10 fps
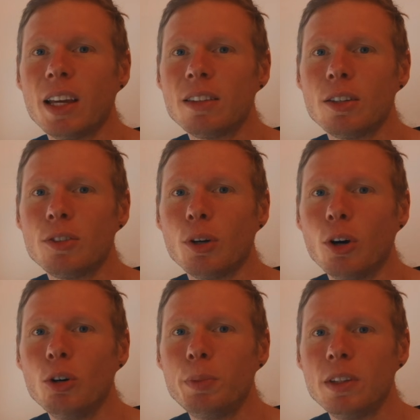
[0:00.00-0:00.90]
yet
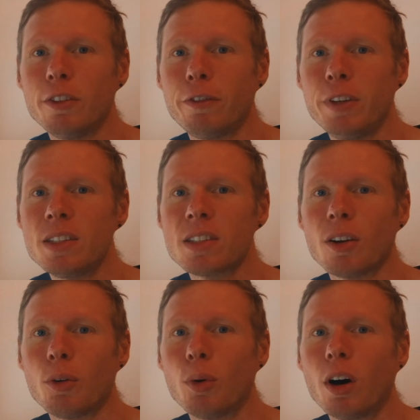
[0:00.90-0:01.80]
to open the
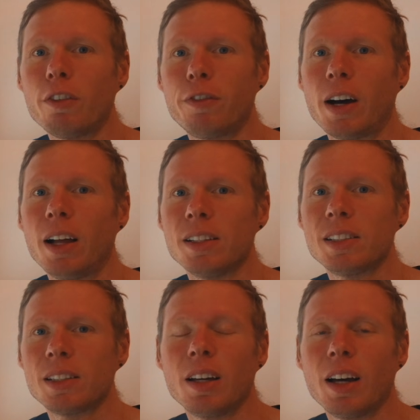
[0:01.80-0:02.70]
FITS raw
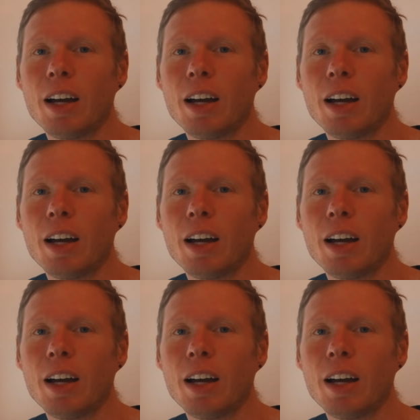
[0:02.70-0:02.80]
files.